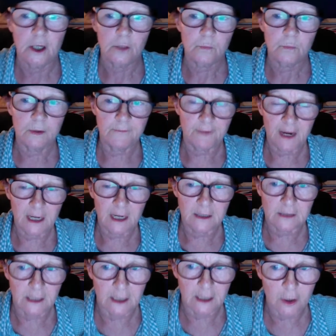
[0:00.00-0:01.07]
We've
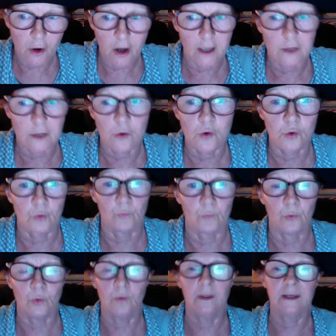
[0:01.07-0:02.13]
had a High Court
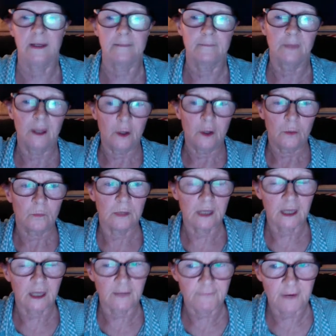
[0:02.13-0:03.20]
ruling. We
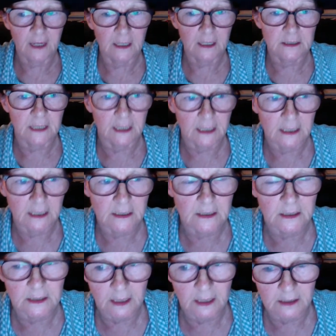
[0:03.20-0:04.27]
have had
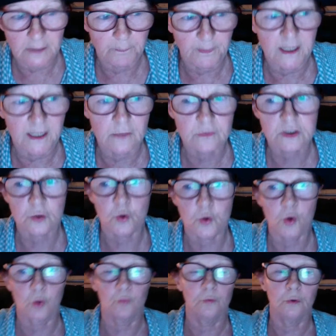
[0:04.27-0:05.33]
an appeals
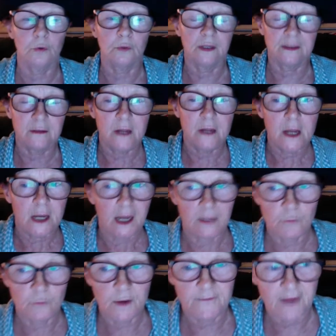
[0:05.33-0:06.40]
court ruling,
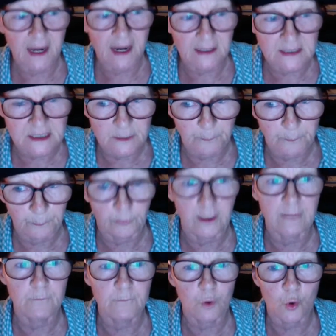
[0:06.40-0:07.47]
and we've had a
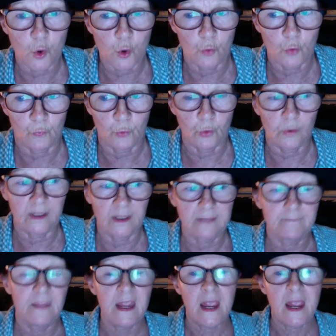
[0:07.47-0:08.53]
Supreme Court
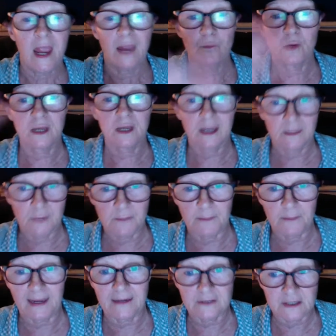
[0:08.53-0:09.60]
ruling. And we're coming
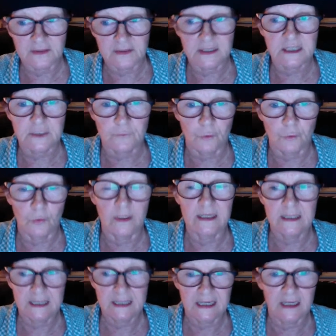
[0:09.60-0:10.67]
back to this
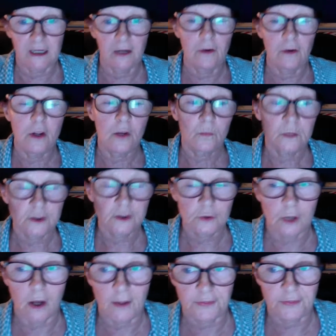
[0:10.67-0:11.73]
ruling here, which
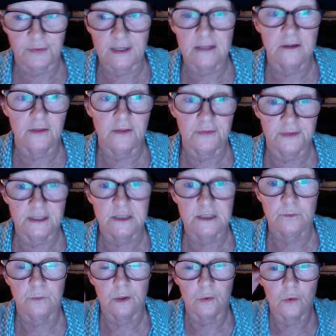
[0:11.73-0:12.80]
I think that this
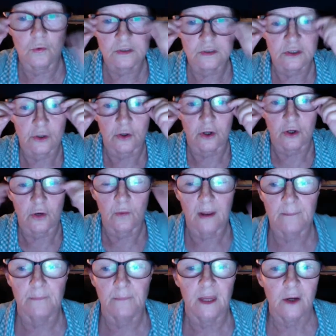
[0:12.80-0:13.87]
will also go up
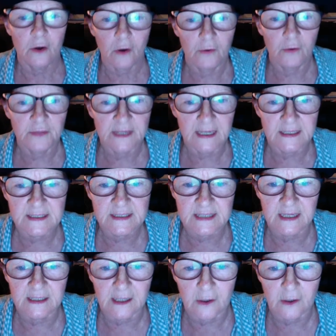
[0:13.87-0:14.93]
on the
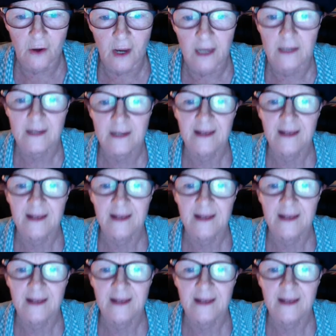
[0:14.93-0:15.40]
NZLI.